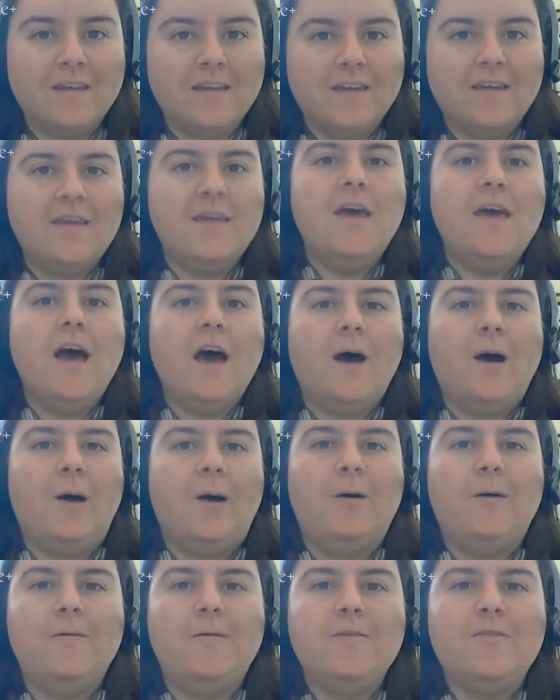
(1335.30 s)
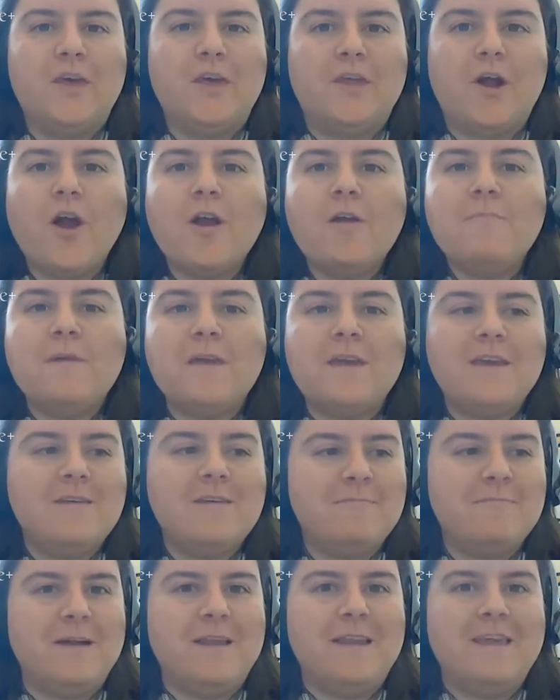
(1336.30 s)
Yes. Uh, that aren't making
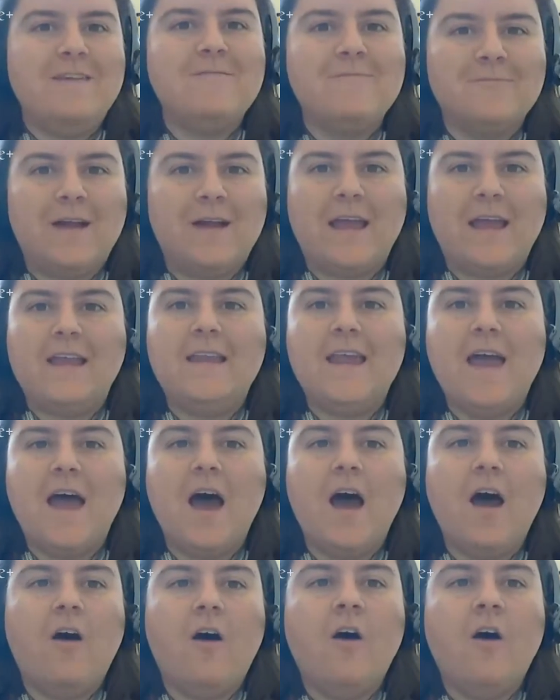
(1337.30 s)
money right now.